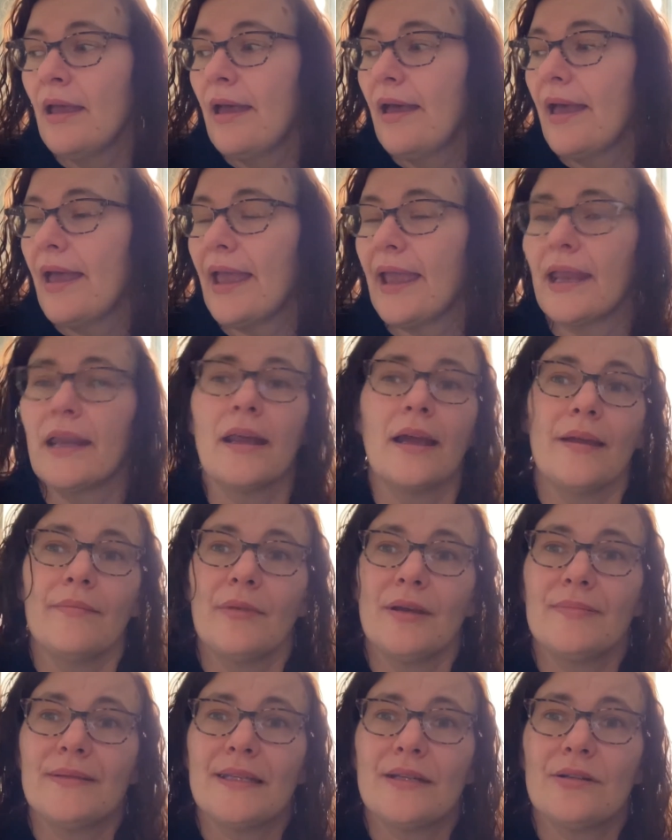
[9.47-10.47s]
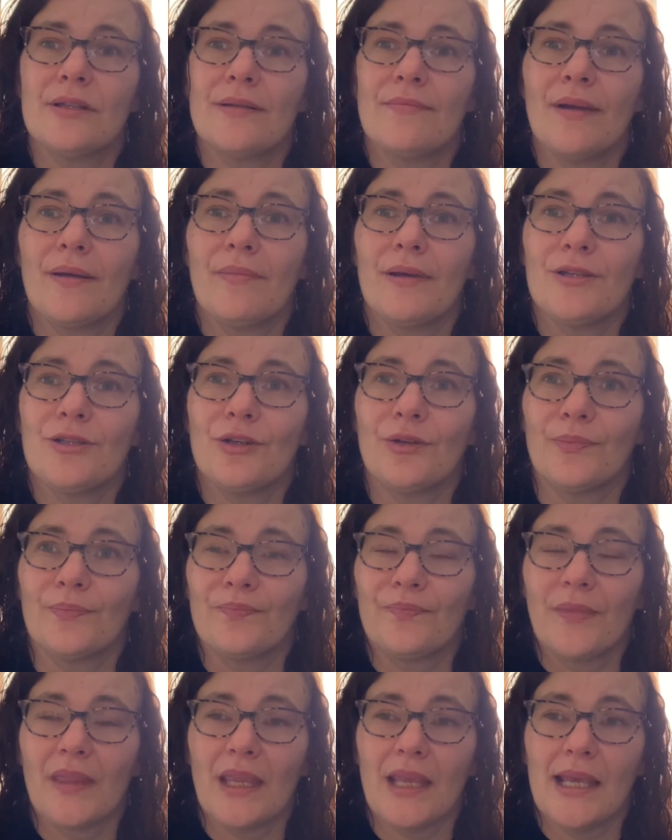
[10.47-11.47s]
and I'm upstairs in my bedroom.
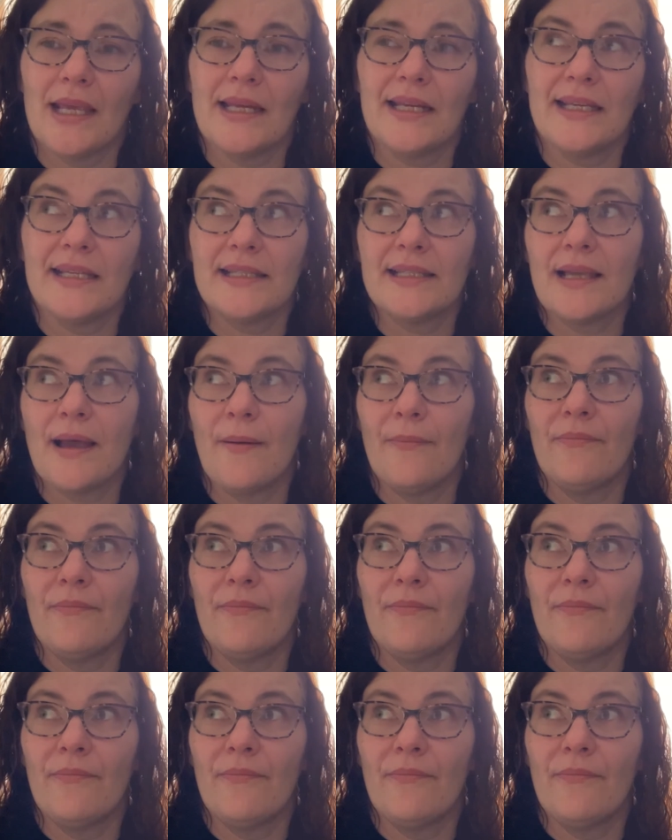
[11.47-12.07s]
It is